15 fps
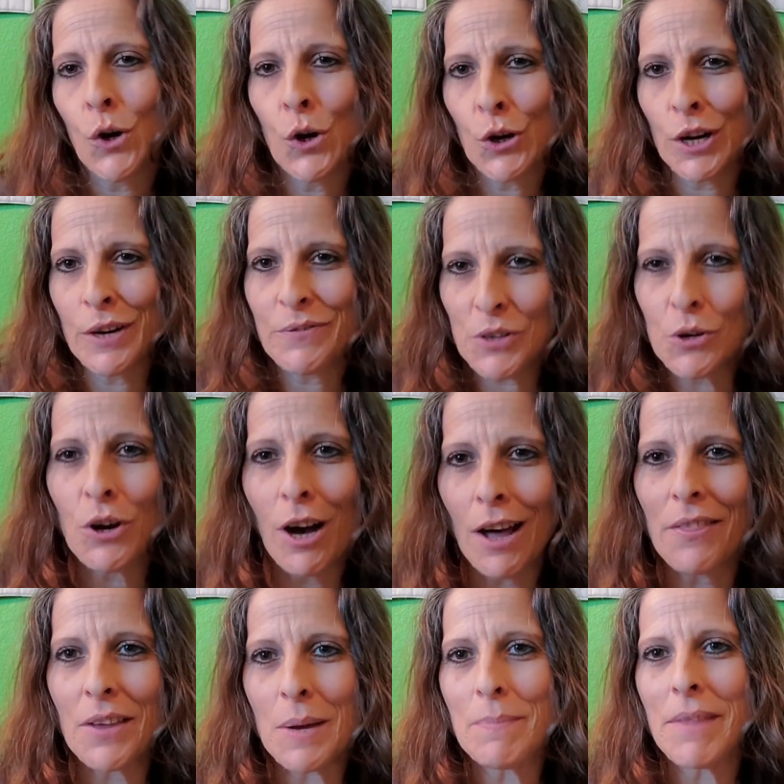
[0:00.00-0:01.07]
Or if you call
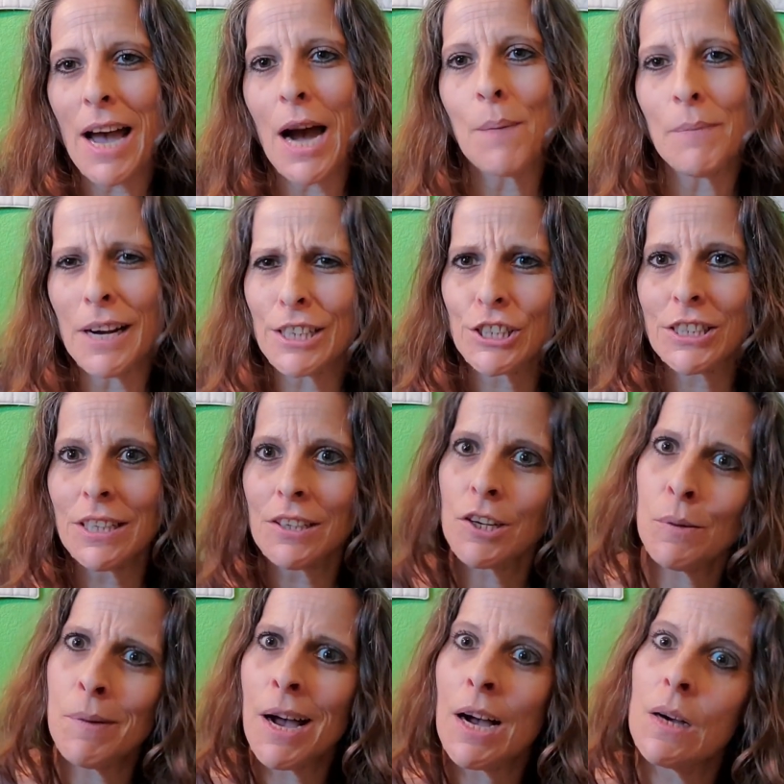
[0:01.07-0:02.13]
them that much, they'll
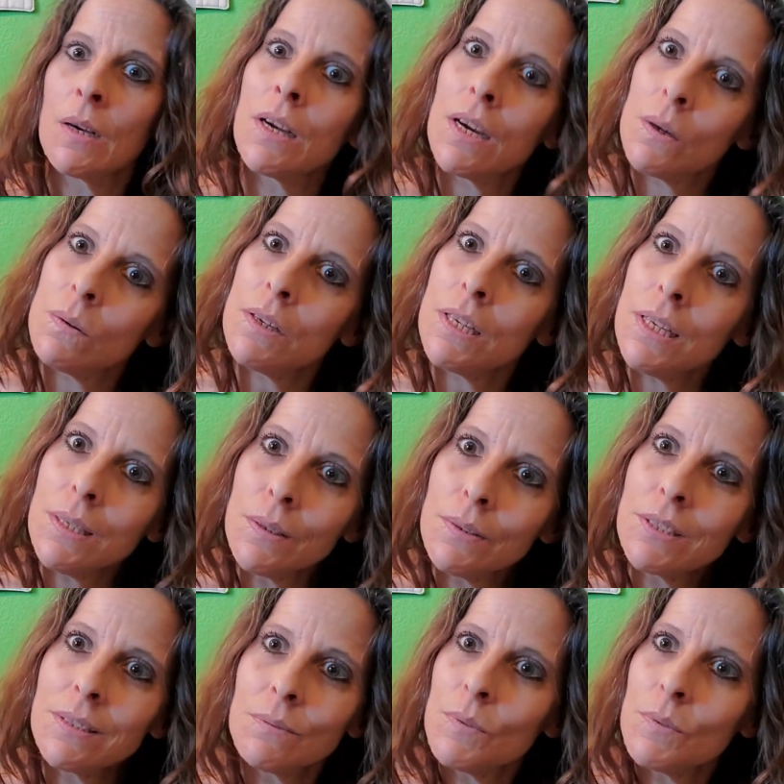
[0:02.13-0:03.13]
come out and go, what are you,